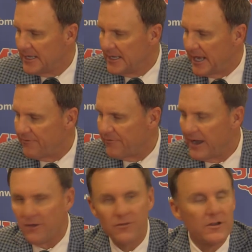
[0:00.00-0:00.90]
had
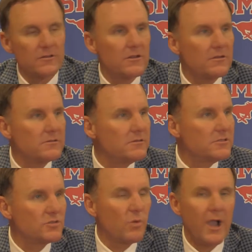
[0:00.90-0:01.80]
found their, their, their
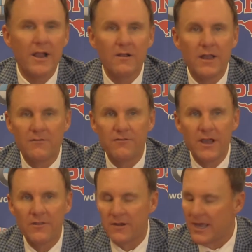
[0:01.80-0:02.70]
swagger, had
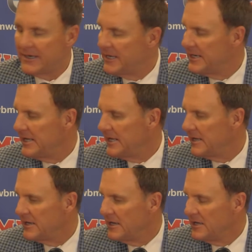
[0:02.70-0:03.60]
found their identity,
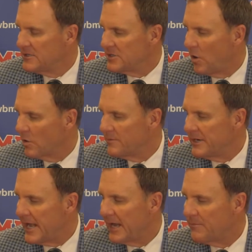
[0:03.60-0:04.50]
and to hold them to
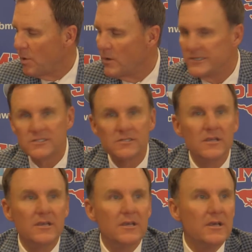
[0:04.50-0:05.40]
nine points,
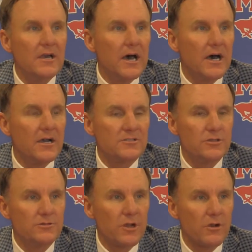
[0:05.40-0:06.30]
uh,
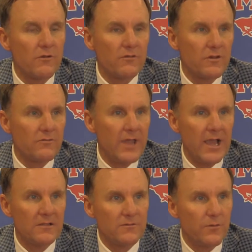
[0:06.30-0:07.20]
two turnovers on
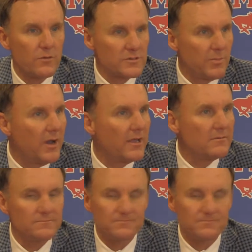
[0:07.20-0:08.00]
downs, and forced a punt